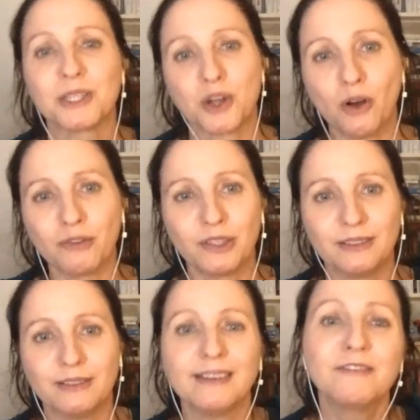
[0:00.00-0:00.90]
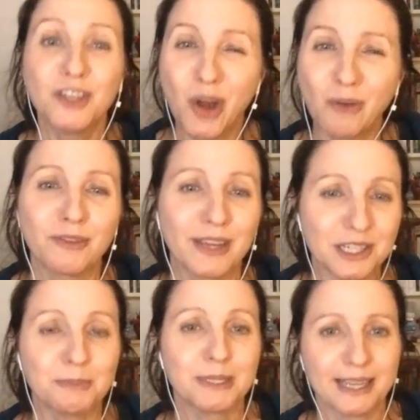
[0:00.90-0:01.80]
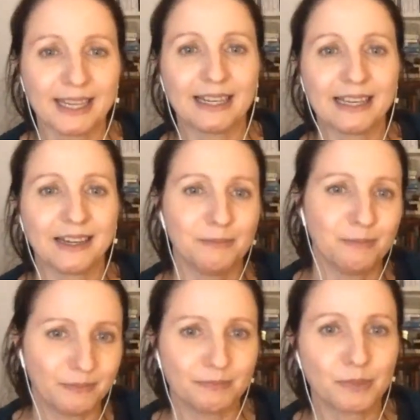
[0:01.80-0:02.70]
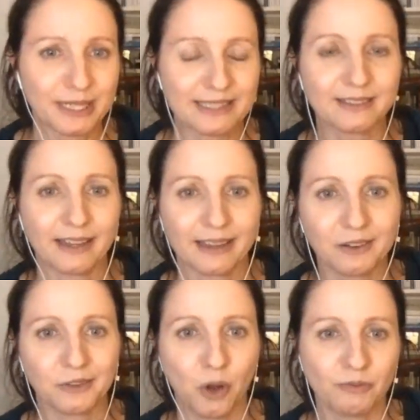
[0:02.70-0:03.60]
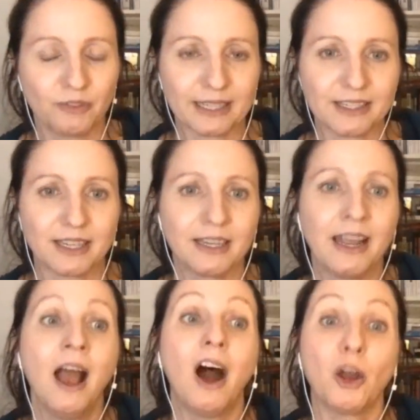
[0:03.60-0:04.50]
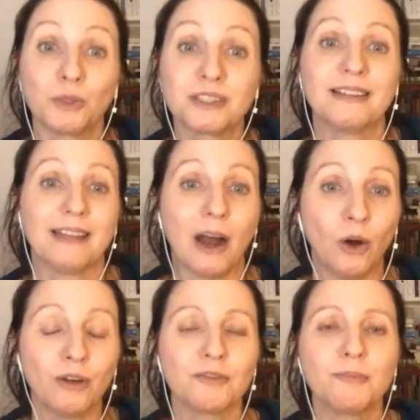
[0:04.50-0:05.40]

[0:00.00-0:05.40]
which often for nonfiction, particularly, I'm pretty slick on nonfiction, I will send that off.